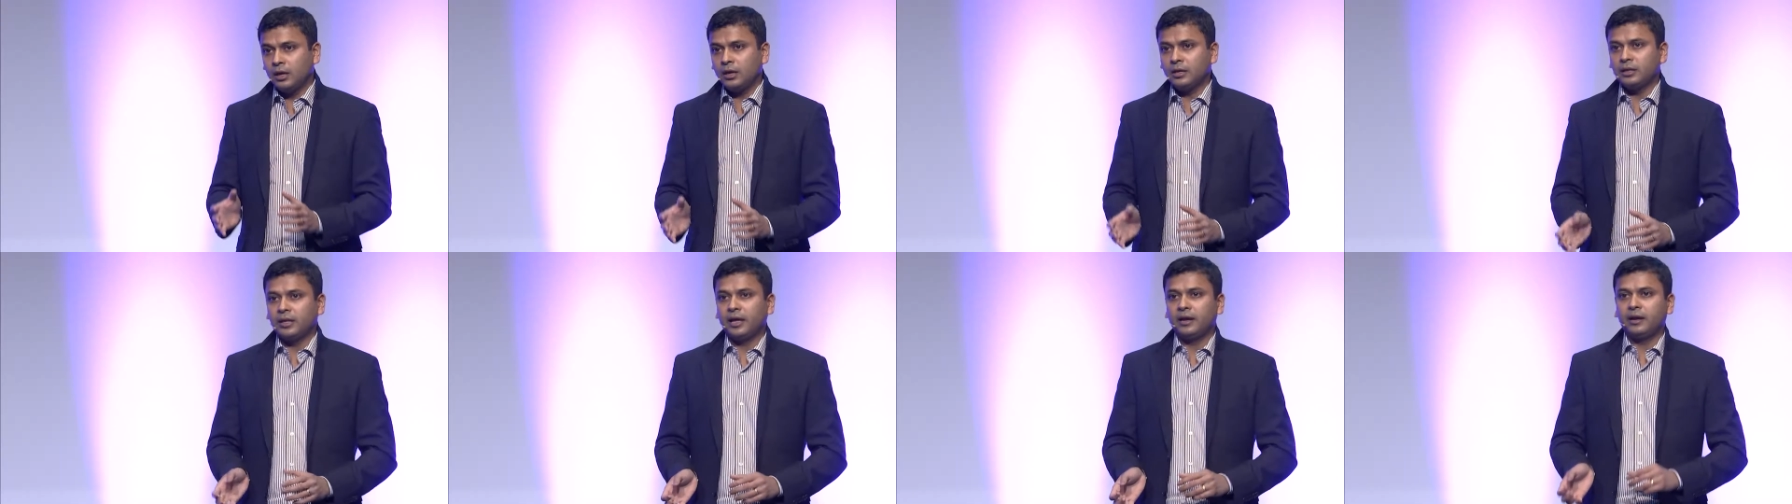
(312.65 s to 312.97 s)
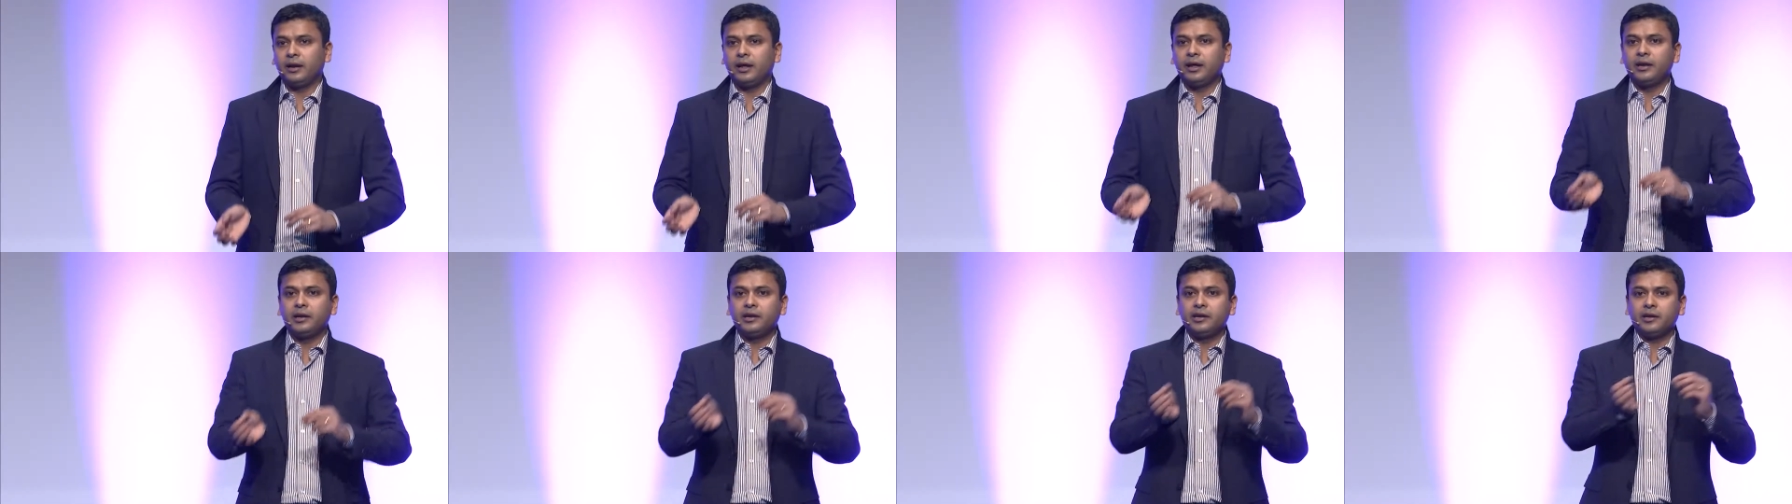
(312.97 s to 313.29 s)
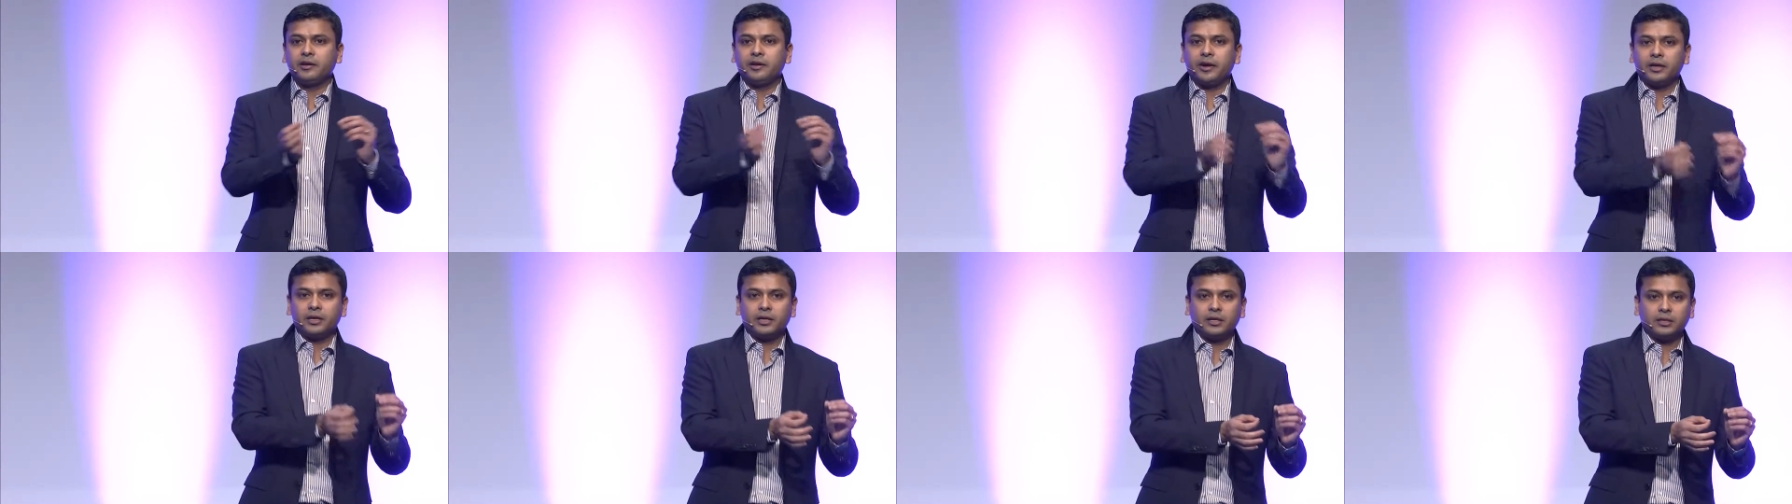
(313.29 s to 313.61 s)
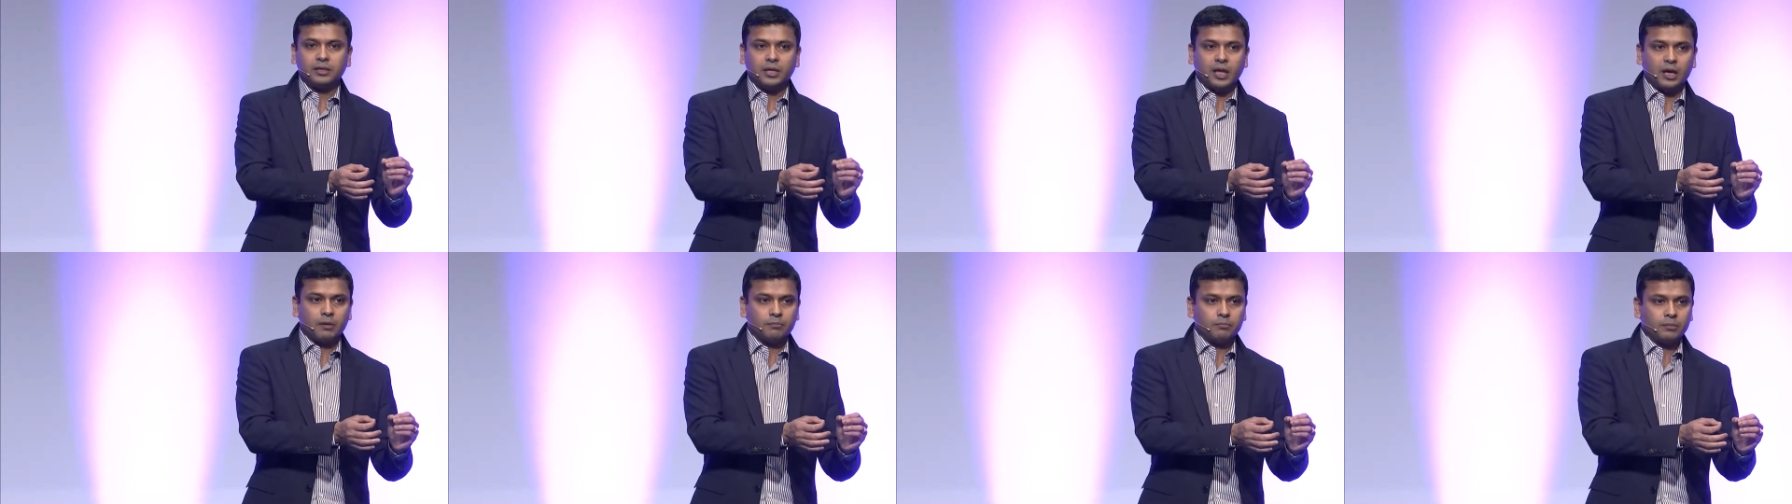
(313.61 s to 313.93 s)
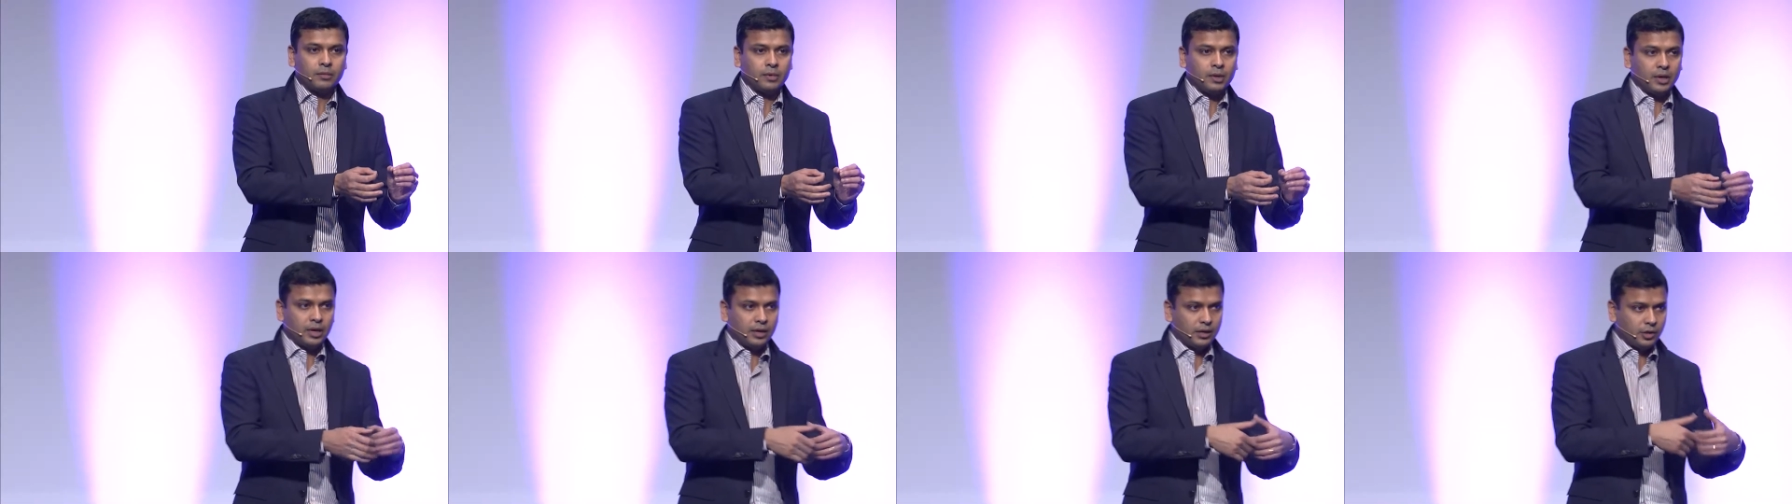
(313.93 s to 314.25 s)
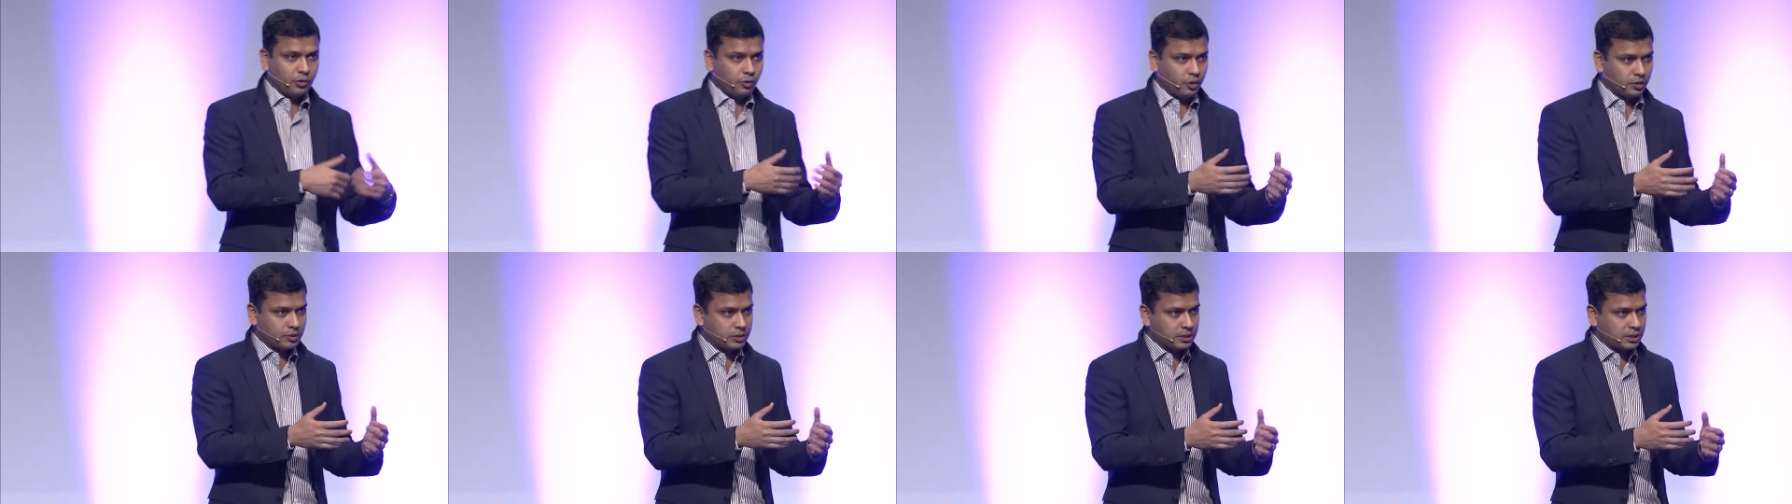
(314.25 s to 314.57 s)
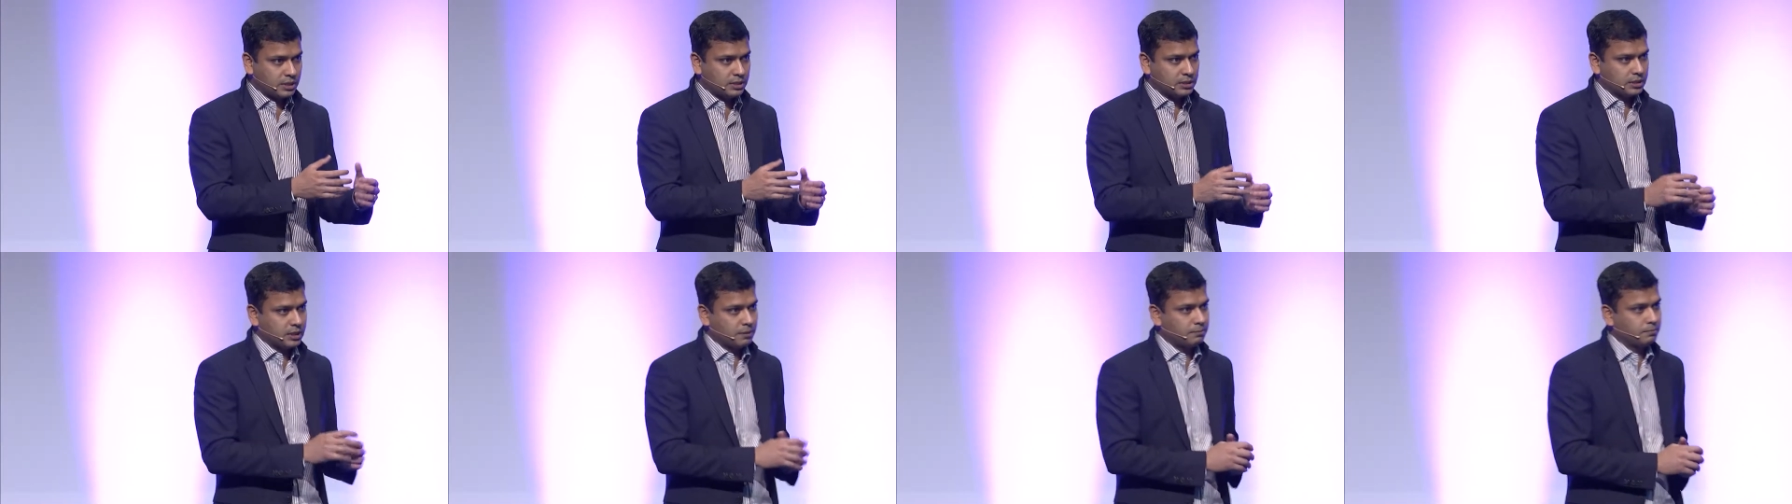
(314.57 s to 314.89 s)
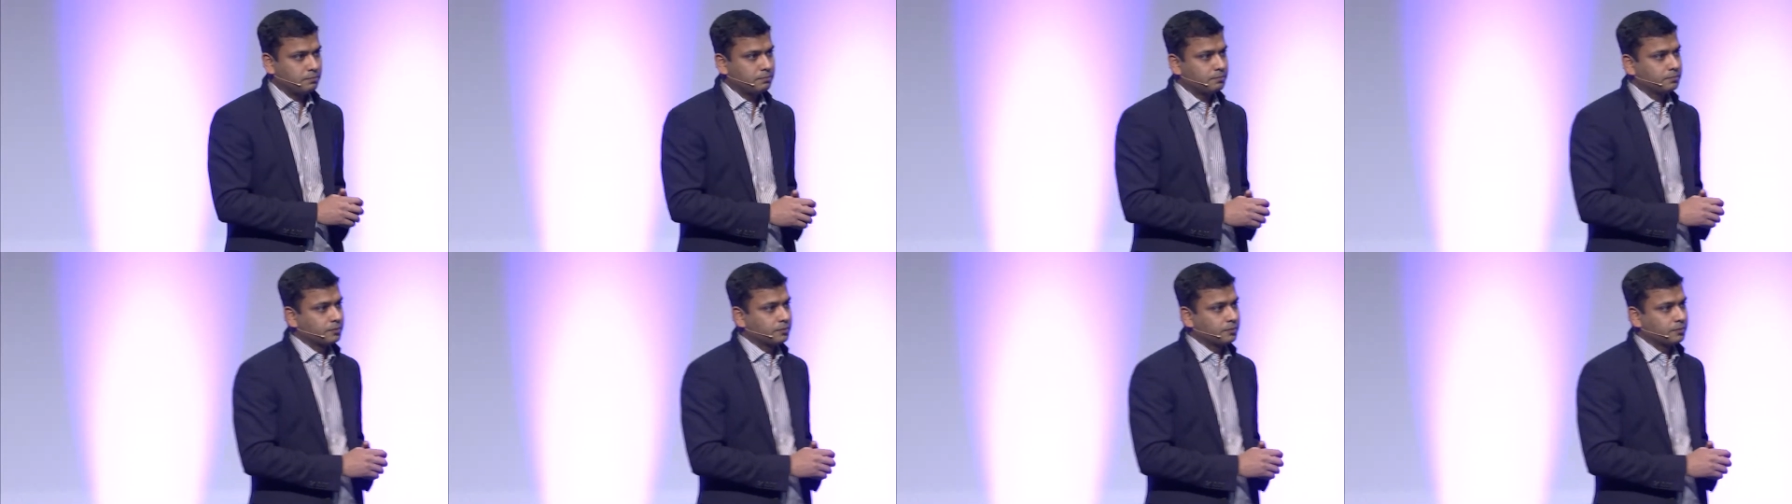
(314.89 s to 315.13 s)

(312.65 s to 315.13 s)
then integrating them into your system.